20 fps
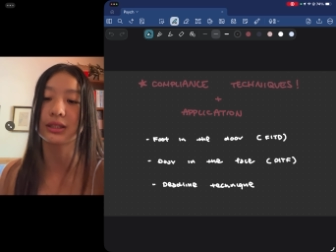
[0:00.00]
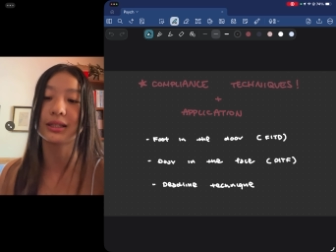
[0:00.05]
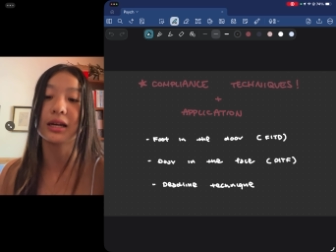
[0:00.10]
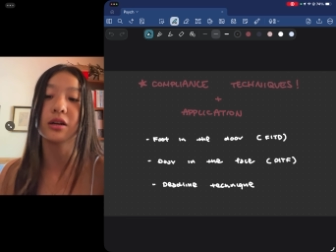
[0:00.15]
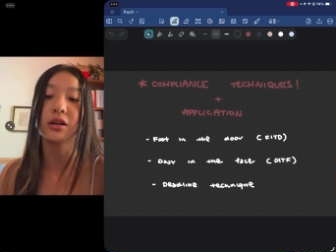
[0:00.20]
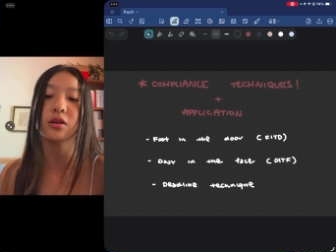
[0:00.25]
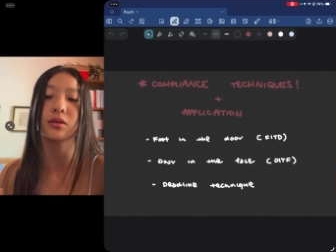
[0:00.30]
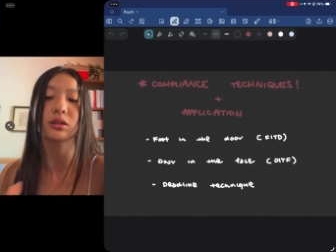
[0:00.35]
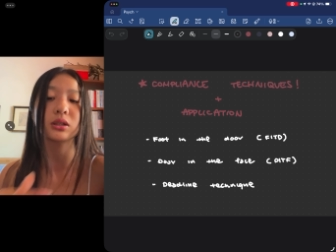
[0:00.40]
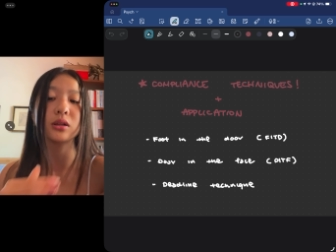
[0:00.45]

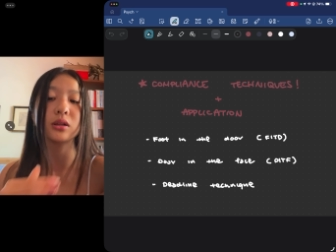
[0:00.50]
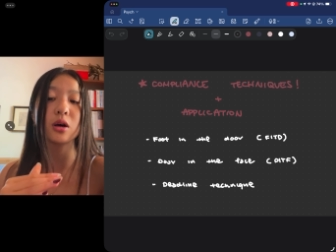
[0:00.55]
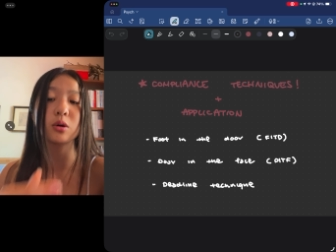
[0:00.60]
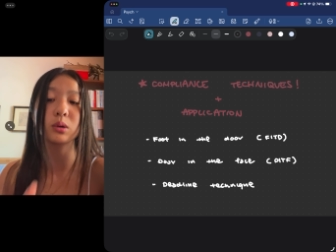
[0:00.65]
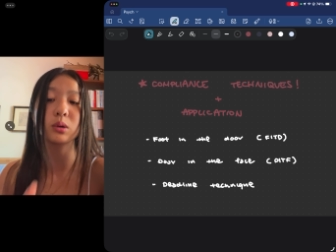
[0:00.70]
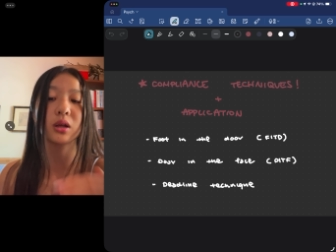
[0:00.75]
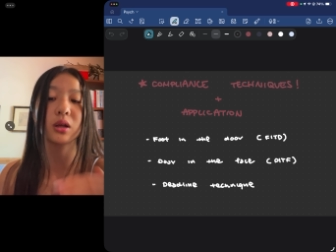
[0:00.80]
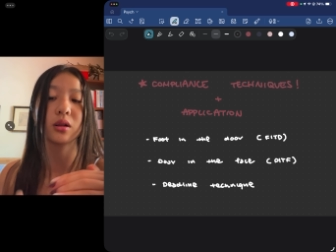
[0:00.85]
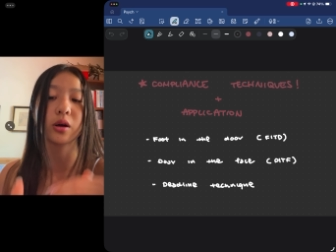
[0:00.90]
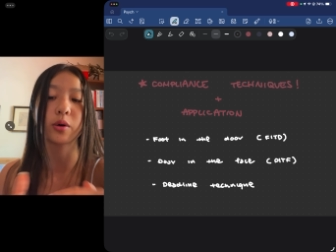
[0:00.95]
Then you
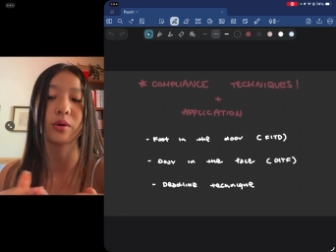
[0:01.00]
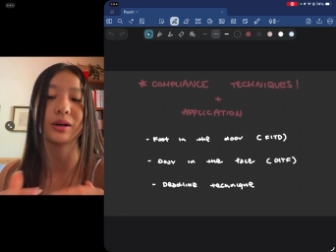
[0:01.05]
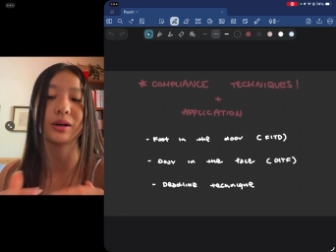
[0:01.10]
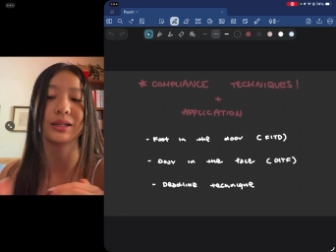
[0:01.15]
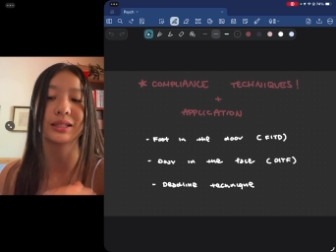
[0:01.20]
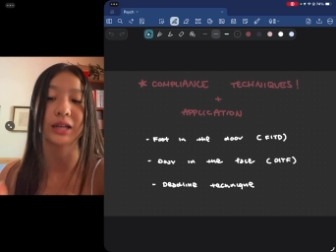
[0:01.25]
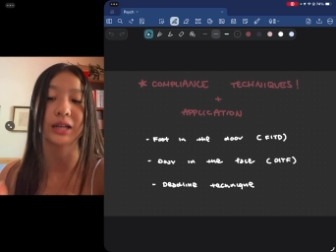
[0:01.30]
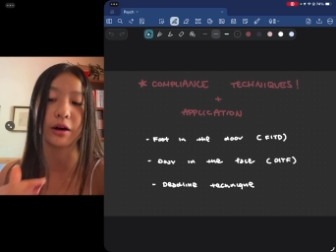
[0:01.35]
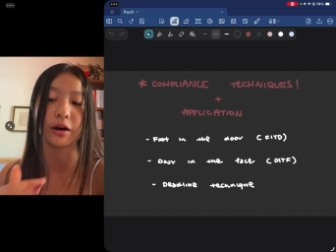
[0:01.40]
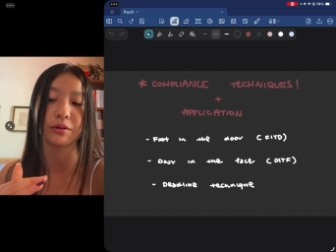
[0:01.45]
slowly lower
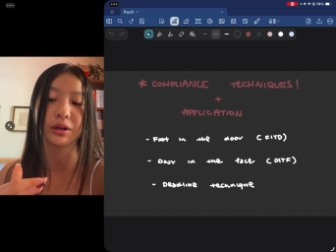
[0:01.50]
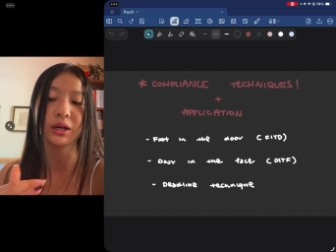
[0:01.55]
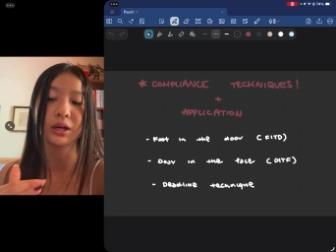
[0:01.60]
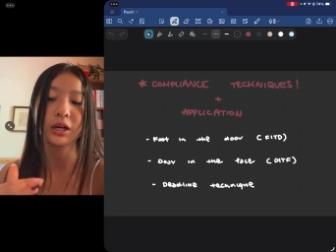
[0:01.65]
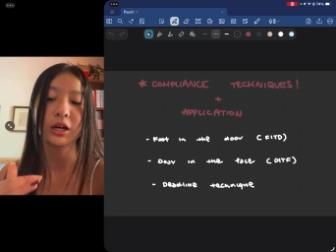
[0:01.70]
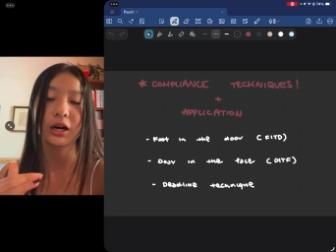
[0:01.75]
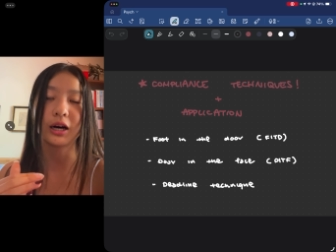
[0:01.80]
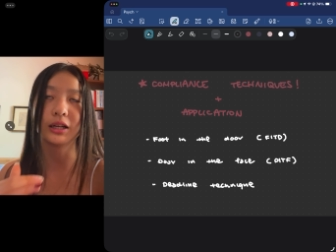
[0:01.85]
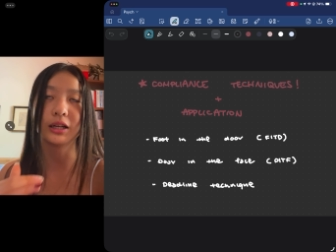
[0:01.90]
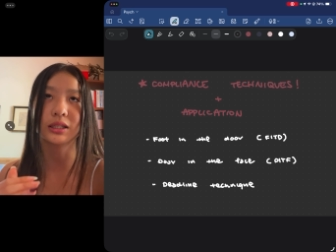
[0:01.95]
it down
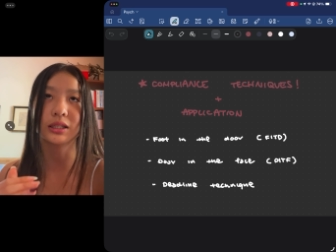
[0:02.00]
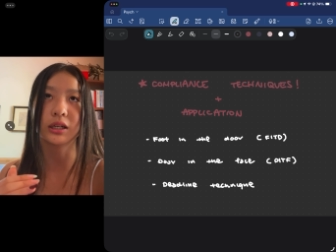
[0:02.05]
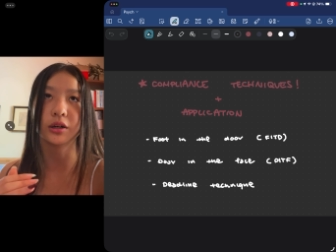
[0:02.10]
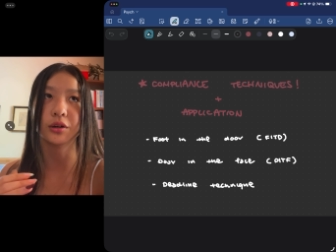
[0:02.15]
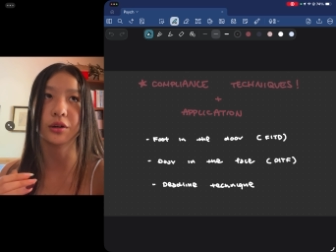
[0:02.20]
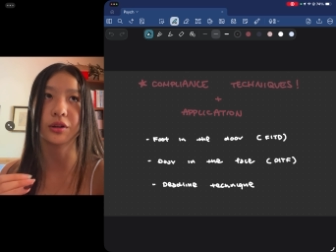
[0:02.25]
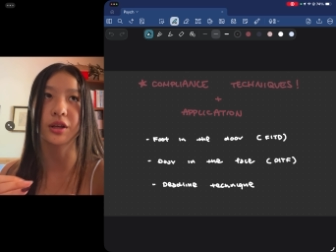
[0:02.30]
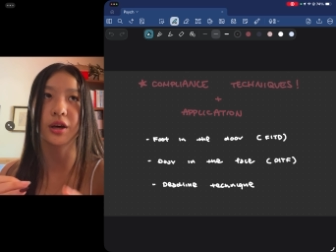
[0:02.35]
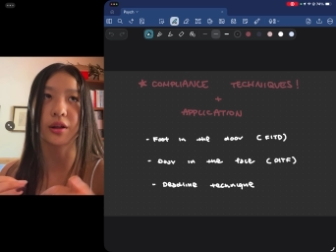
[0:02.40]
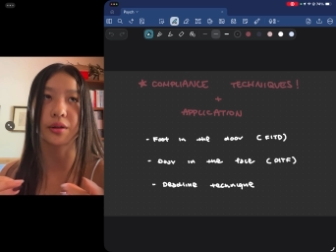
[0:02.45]

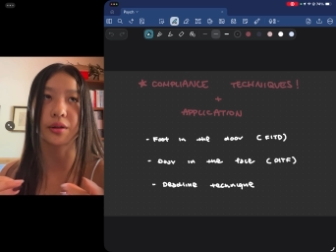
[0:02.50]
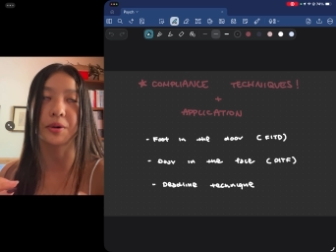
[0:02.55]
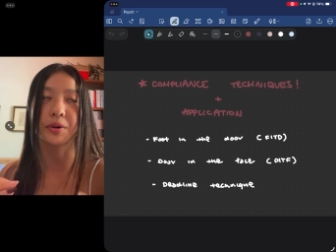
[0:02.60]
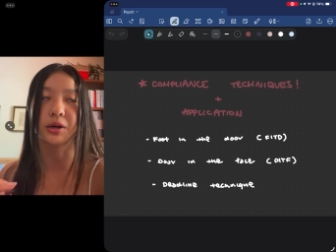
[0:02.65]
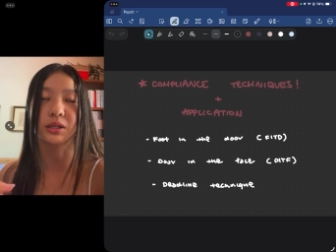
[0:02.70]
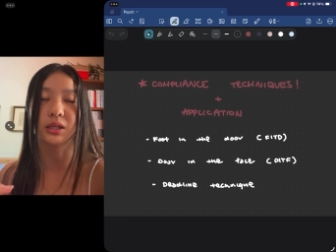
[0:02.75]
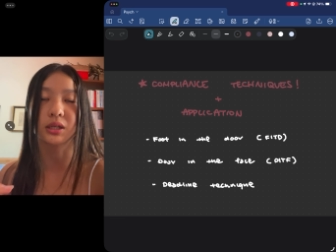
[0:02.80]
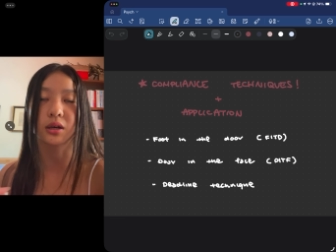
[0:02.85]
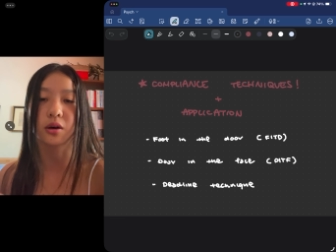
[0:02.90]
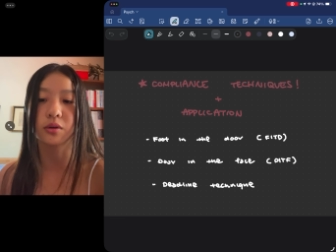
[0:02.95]
until the other
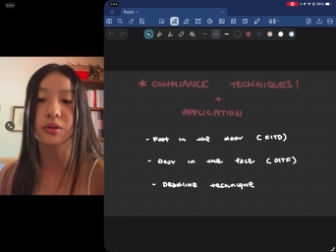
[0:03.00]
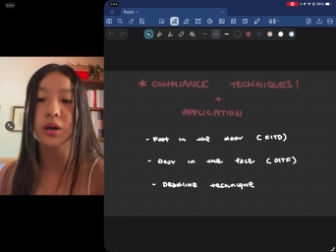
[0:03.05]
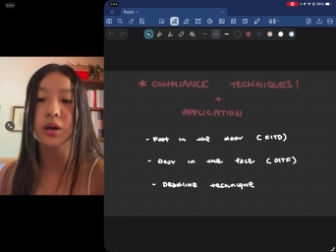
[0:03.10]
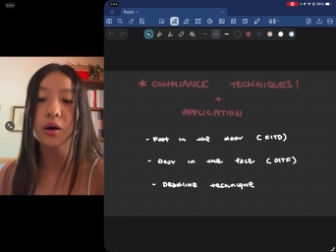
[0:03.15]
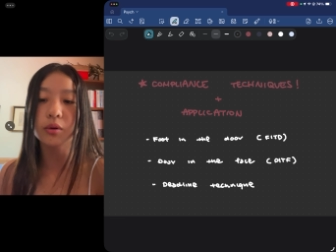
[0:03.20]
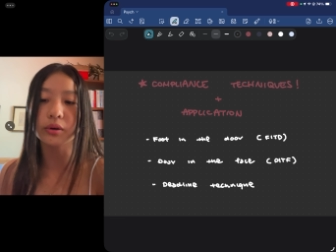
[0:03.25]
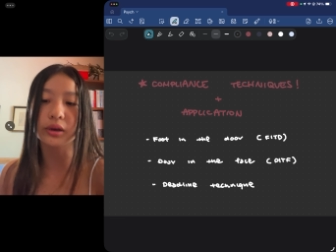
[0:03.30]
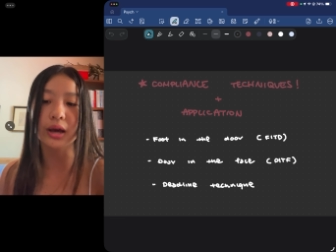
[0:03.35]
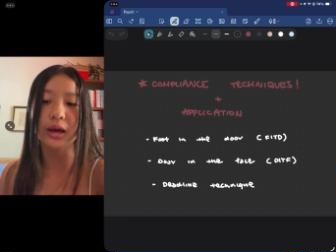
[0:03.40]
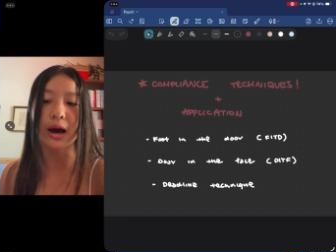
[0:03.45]
person goes,
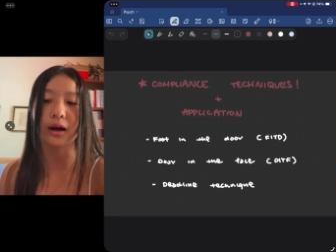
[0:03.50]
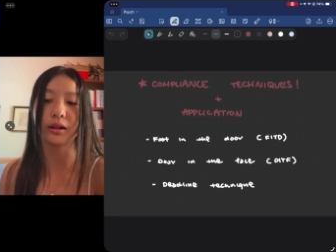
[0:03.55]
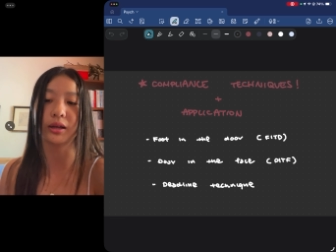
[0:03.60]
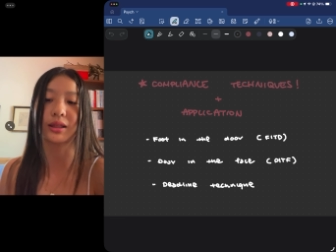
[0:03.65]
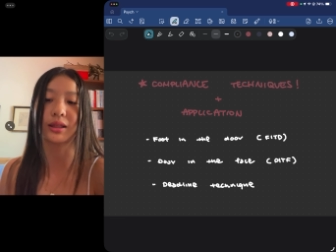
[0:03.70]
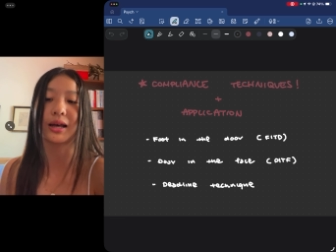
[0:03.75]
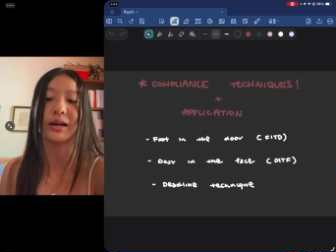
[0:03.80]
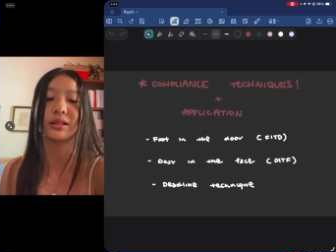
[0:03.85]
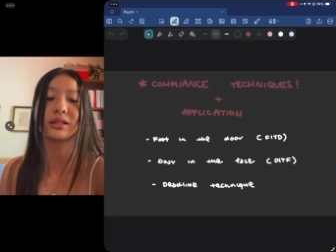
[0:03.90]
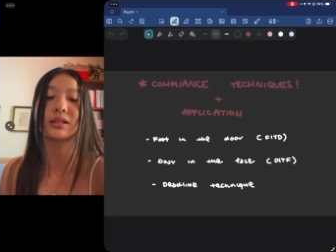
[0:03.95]
oh yeah, like
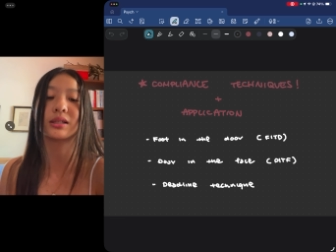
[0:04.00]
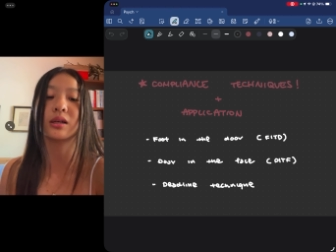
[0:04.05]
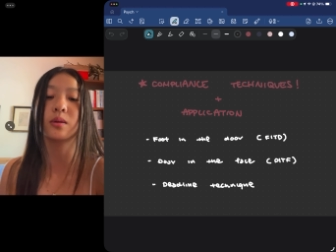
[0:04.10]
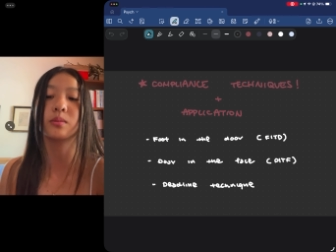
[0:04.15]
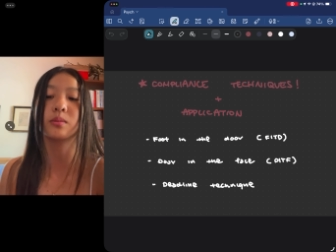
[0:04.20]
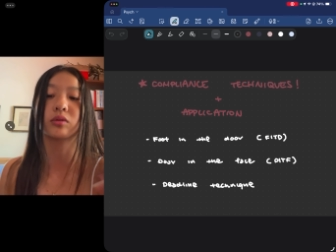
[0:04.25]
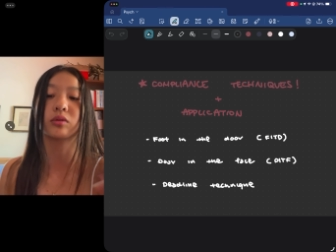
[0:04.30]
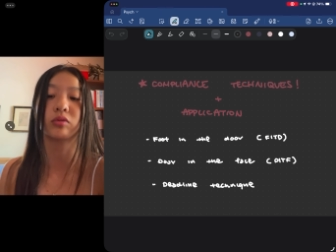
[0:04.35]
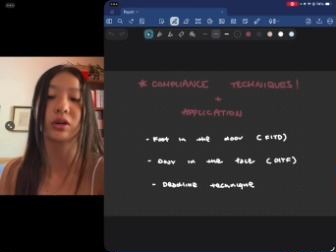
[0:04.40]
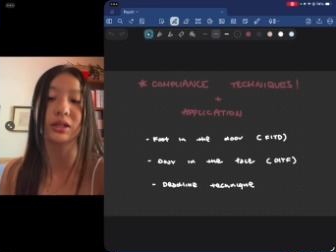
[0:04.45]
that
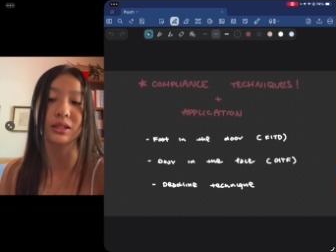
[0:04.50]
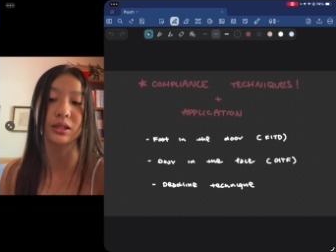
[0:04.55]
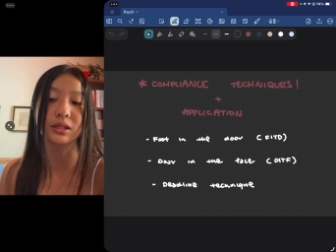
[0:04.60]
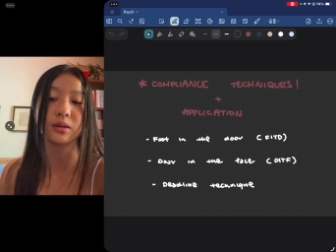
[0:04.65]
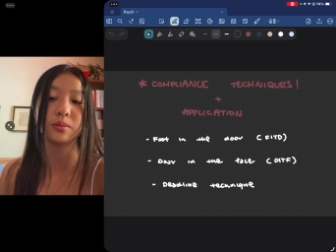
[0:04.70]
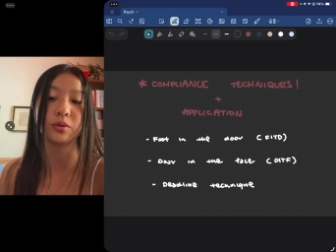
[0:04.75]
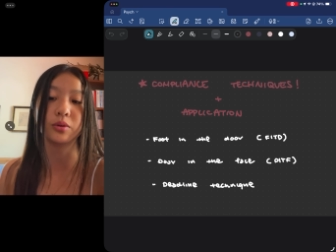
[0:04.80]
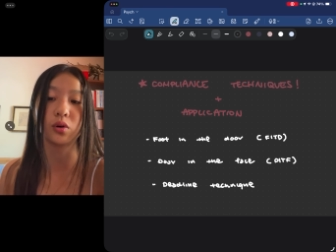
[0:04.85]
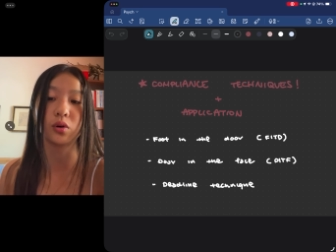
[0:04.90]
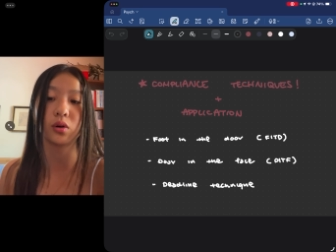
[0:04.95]
seems
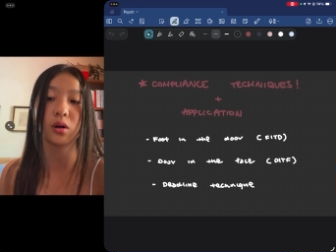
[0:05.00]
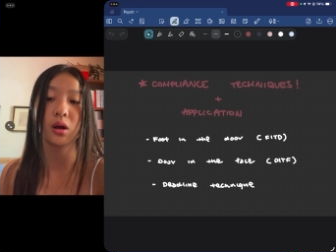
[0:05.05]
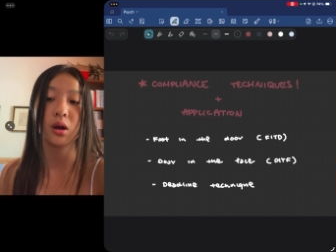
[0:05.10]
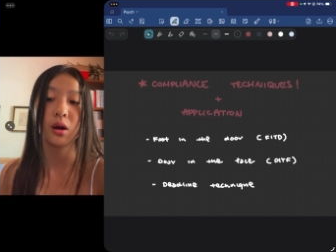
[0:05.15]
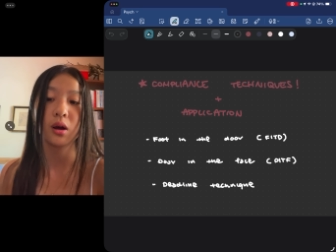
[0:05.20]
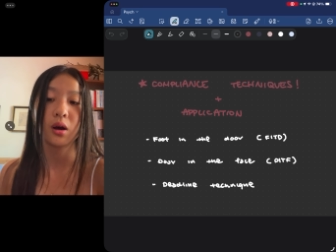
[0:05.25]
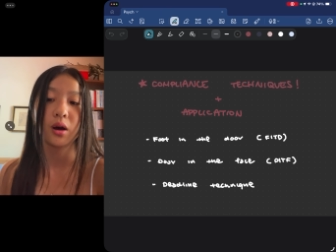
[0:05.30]
reasonable,